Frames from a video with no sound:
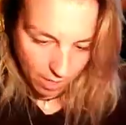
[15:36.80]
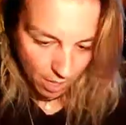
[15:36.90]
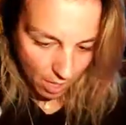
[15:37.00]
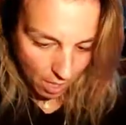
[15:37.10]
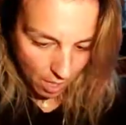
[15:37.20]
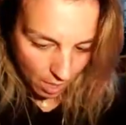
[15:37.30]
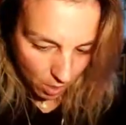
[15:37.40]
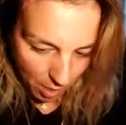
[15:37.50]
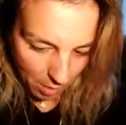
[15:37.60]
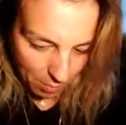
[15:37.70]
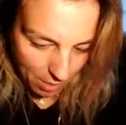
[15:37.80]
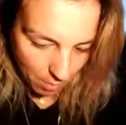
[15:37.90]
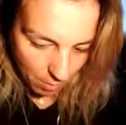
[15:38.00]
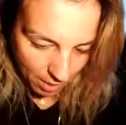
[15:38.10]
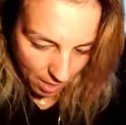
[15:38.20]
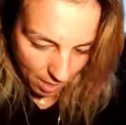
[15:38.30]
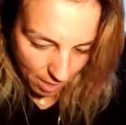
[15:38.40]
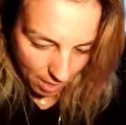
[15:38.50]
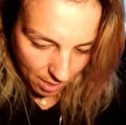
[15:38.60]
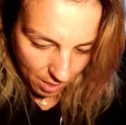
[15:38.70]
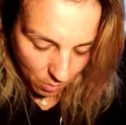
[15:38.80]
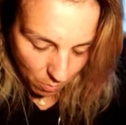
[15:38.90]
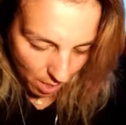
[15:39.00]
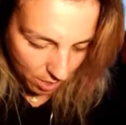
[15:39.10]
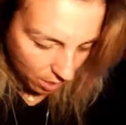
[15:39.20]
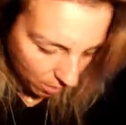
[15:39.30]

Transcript: So there might be some hidden things watching you.